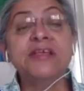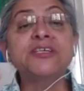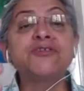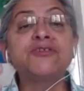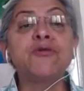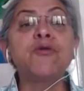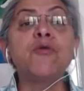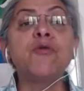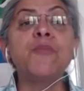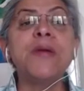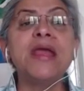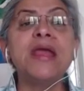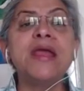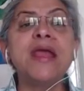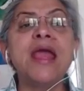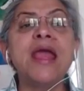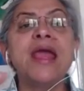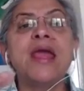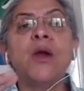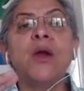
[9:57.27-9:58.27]
This
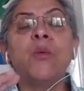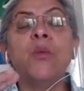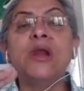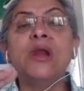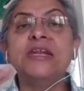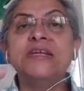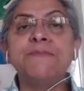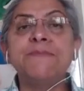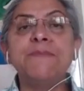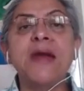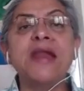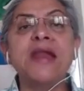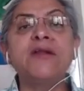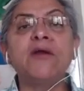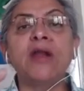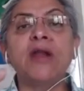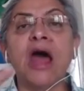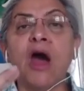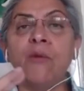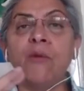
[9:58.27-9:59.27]
grouping will
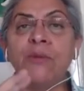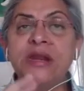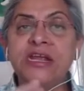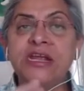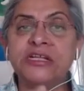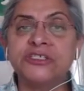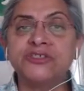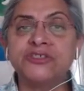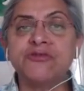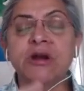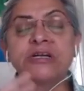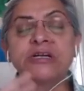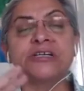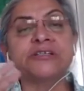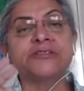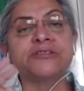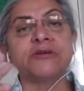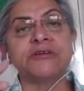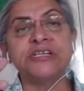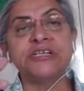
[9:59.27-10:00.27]
depend on how many
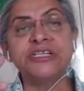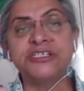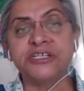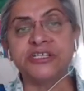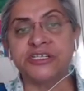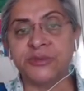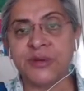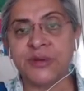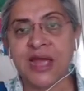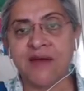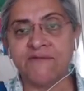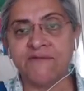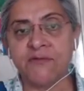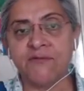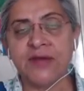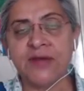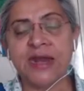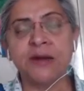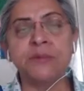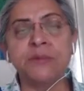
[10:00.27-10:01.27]
instructors or teachers we have
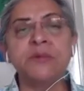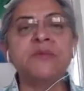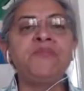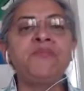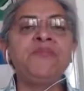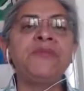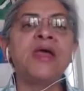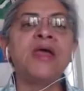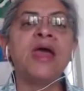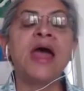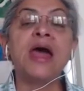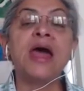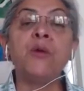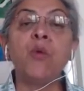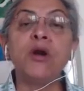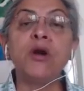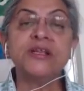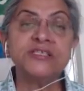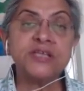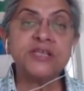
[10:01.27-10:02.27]
available
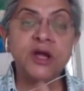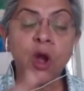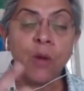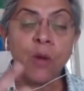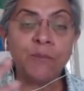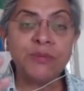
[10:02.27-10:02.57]
and what is the